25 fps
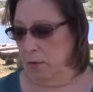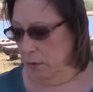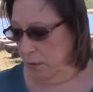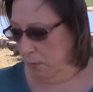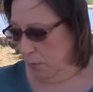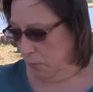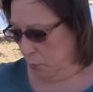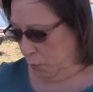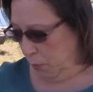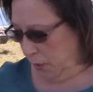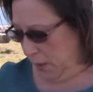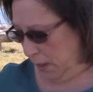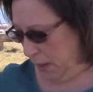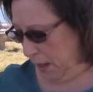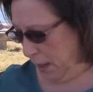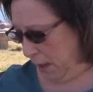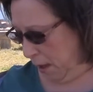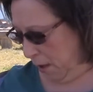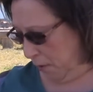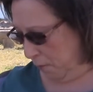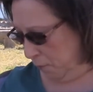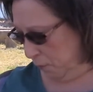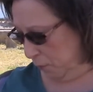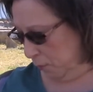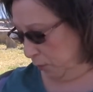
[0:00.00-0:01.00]
we
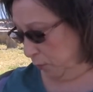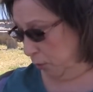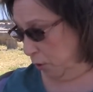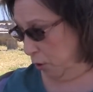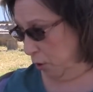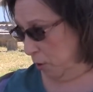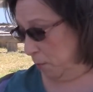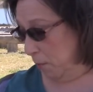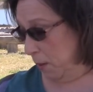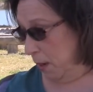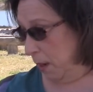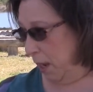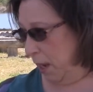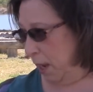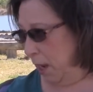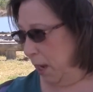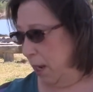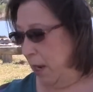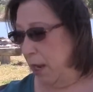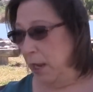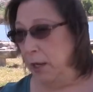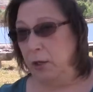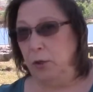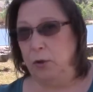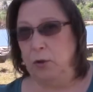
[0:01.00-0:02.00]
have Lord Mahay
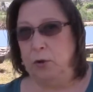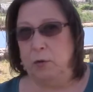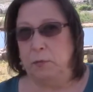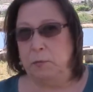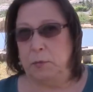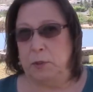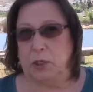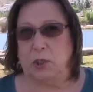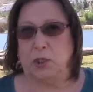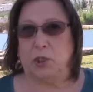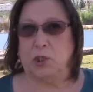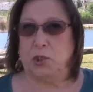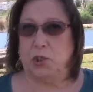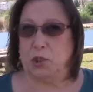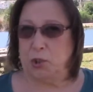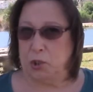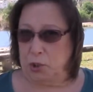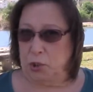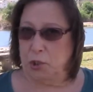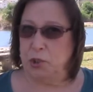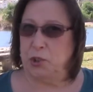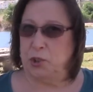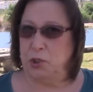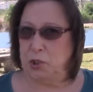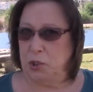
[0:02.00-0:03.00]
and Lord
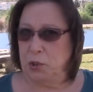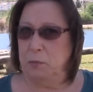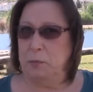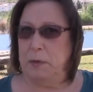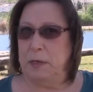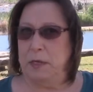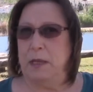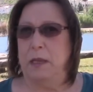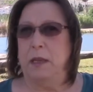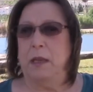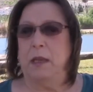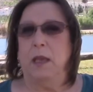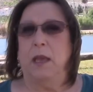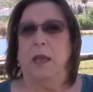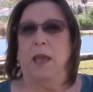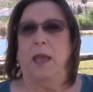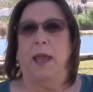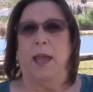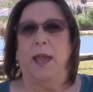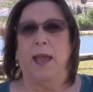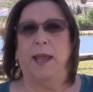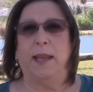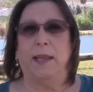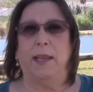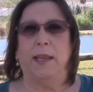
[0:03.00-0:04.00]
Katumi
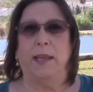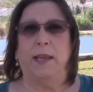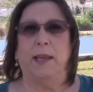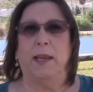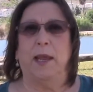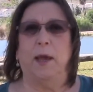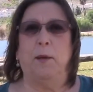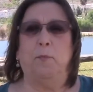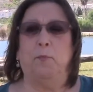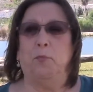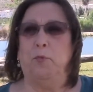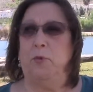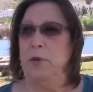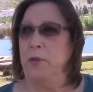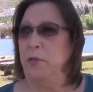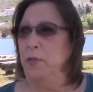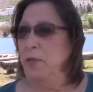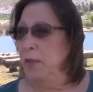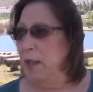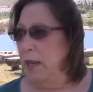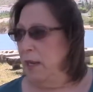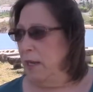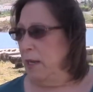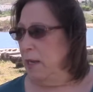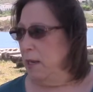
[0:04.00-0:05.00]
heading it up with
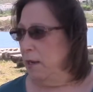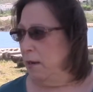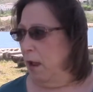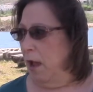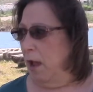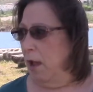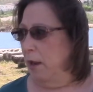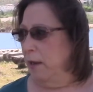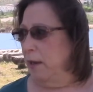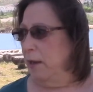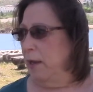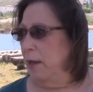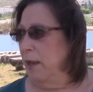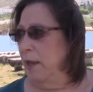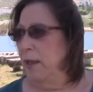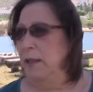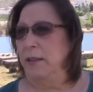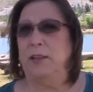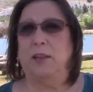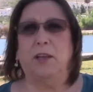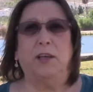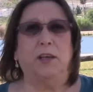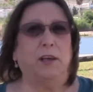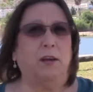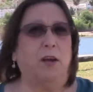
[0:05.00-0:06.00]
Lady Nada
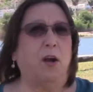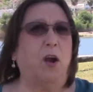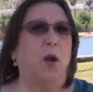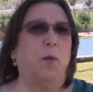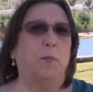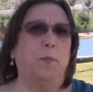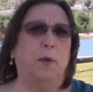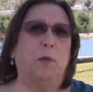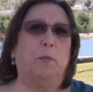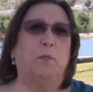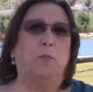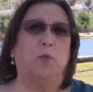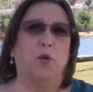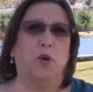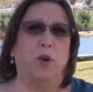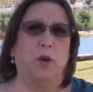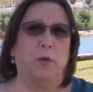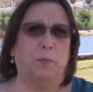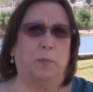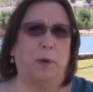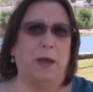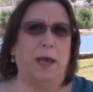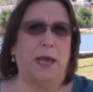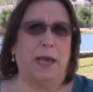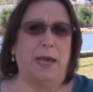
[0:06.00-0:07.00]
and the Karmic
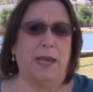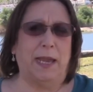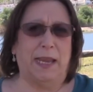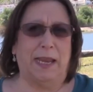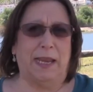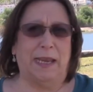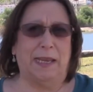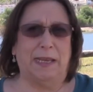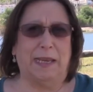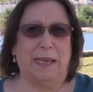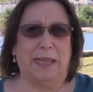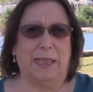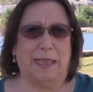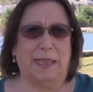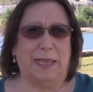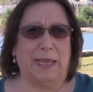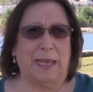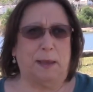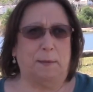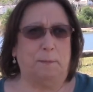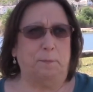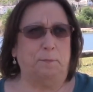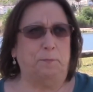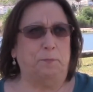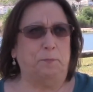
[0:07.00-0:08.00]
Board behind
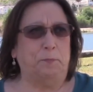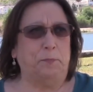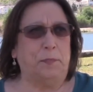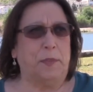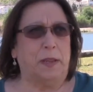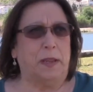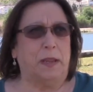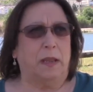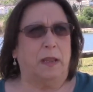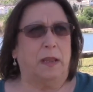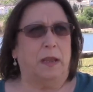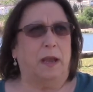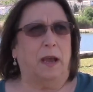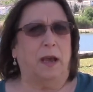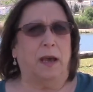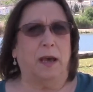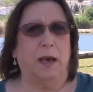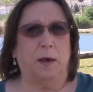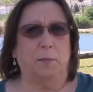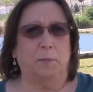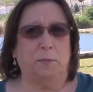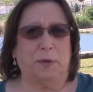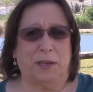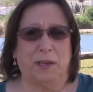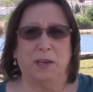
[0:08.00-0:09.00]
them,
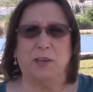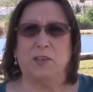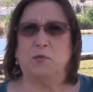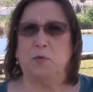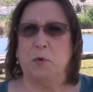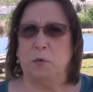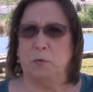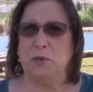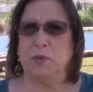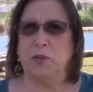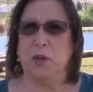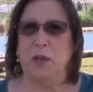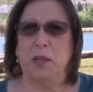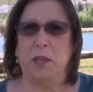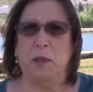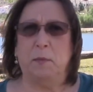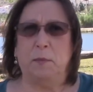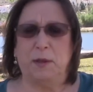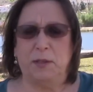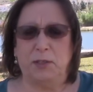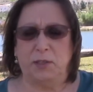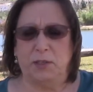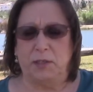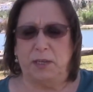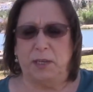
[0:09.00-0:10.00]
because what we're talking
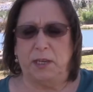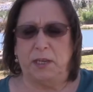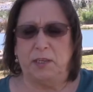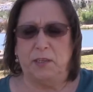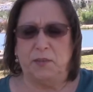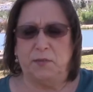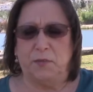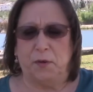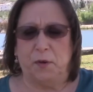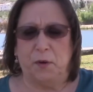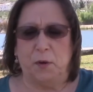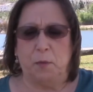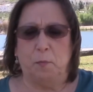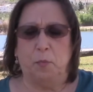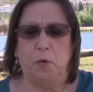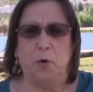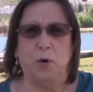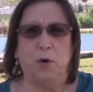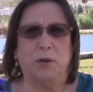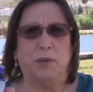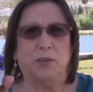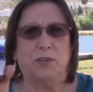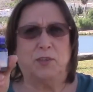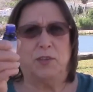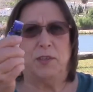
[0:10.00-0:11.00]
about today is very
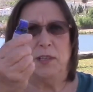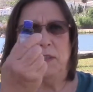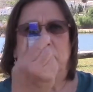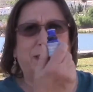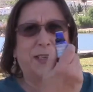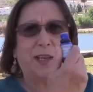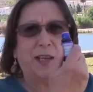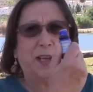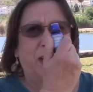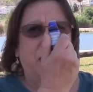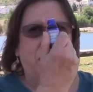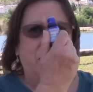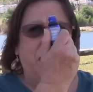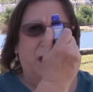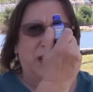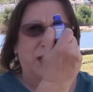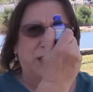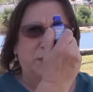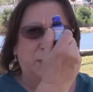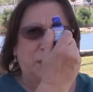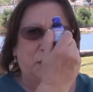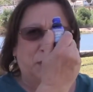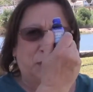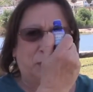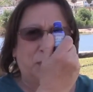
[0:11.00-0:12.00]
important. So let's get our
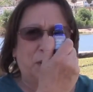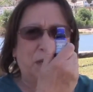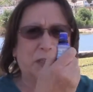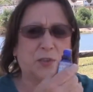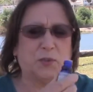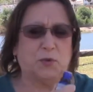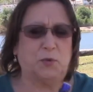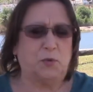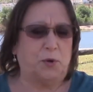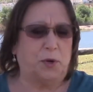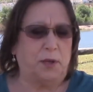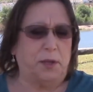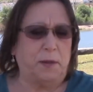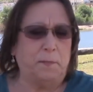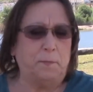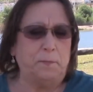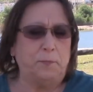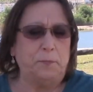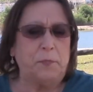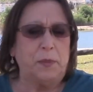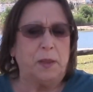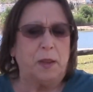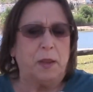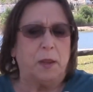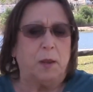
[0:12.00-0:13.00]
Cosmic Thrust Oil.
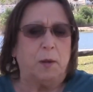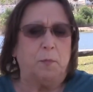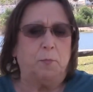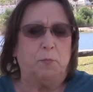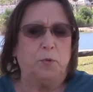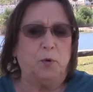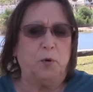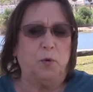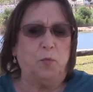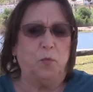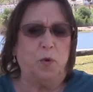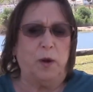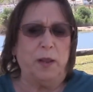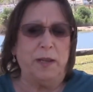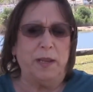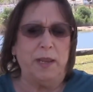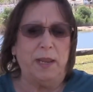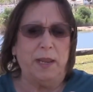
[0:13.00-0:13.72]
Put one